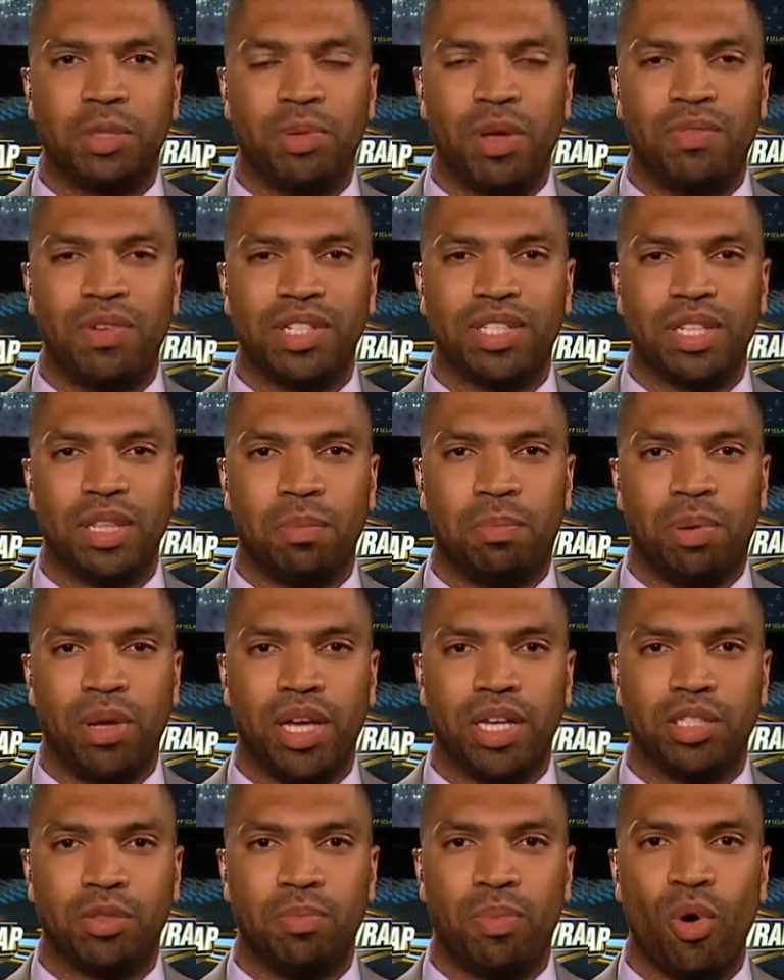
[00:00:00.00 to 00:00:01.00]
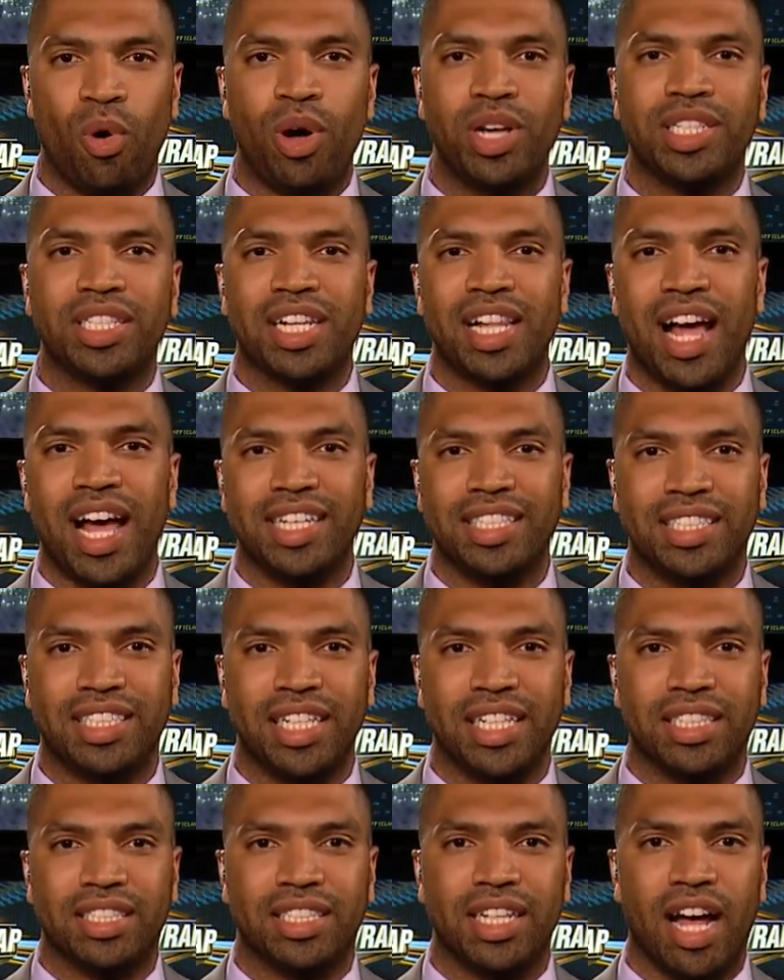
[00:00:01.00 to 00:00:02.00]
pivot to the pitch. Boys Class
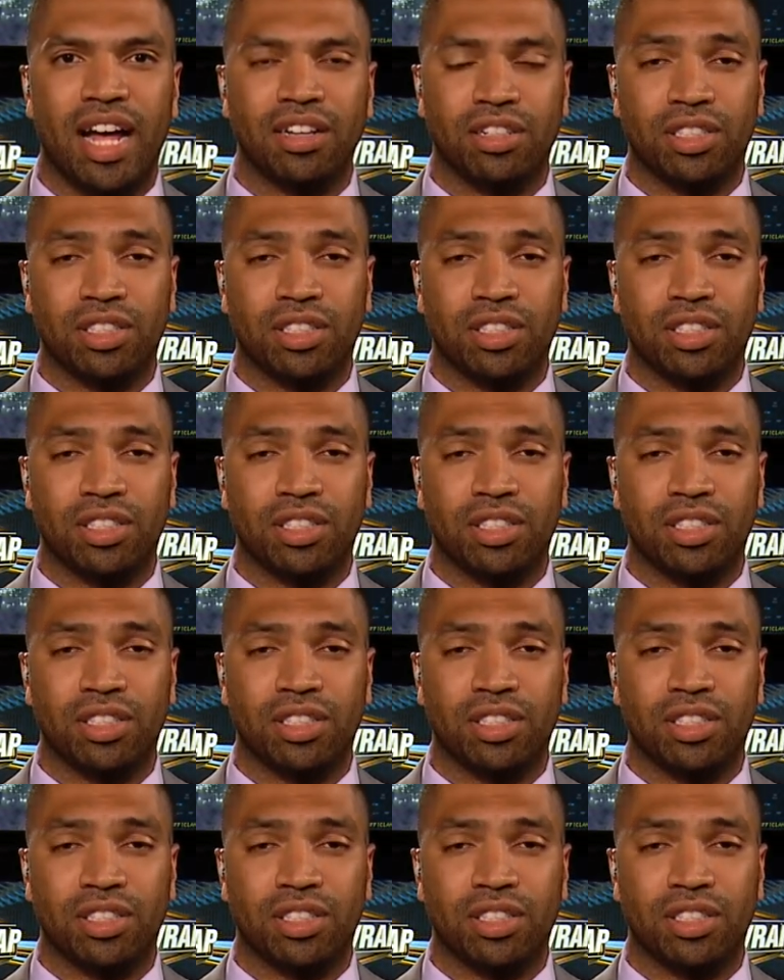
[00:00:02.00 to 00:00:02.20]
six so